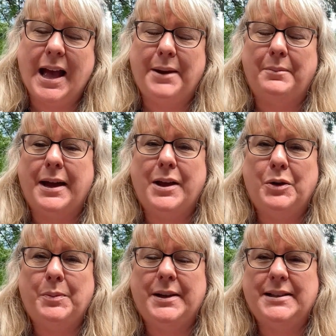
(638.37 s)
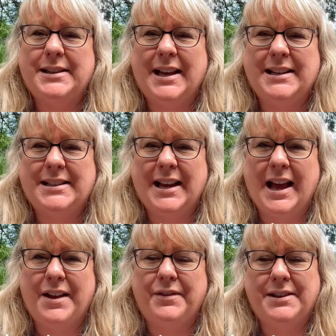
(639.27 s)
And my hope is that
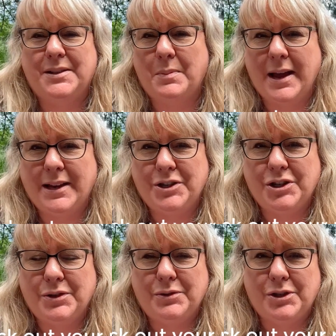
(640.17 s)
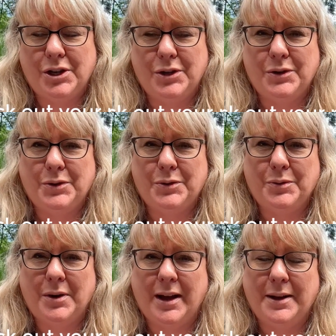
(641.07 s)
I've inspired you
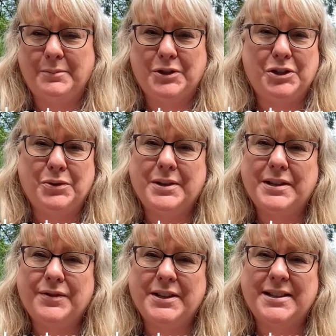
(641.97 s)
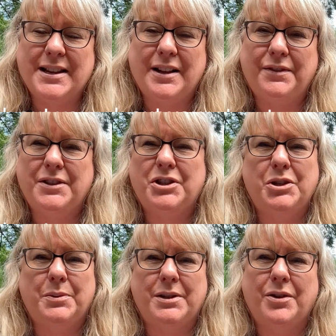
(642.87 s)
to do this for yourself and to
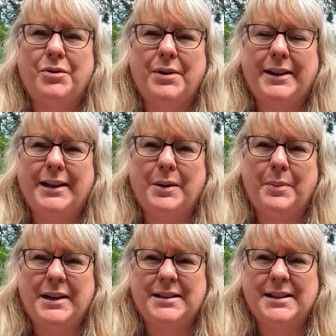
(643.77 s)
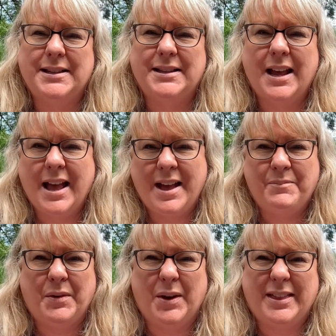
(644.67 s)
do it on a regular basis.
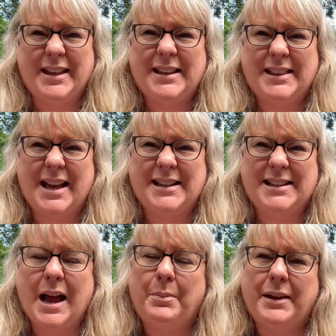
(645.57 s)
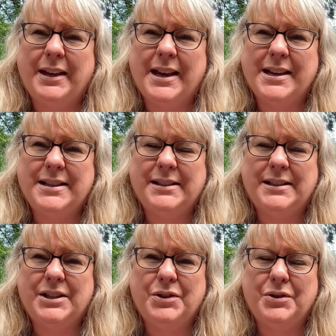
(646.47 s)
Now, I think that tapping
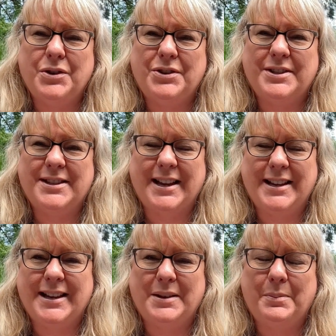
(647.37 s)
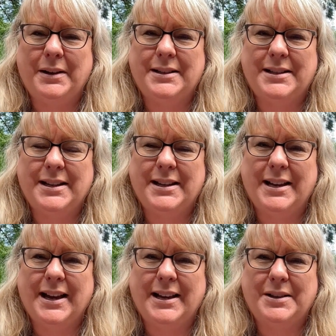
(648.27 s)
into your psychic ability
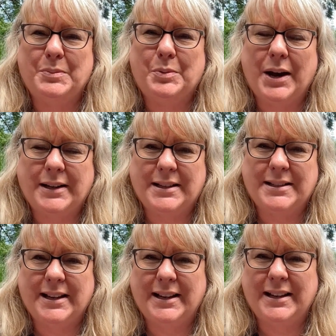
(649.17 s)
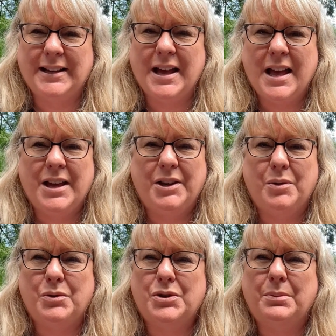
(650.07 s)
and practicing,
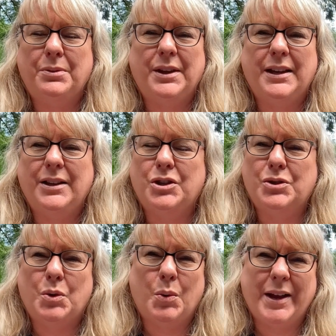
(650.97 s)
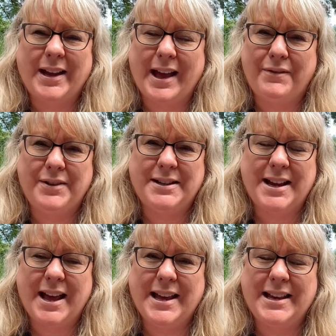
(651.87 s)
something just quick every
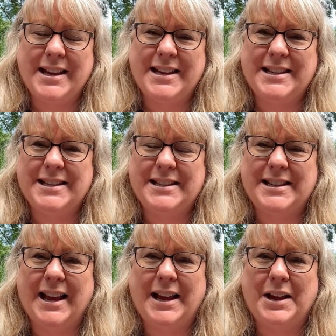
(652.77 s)
day is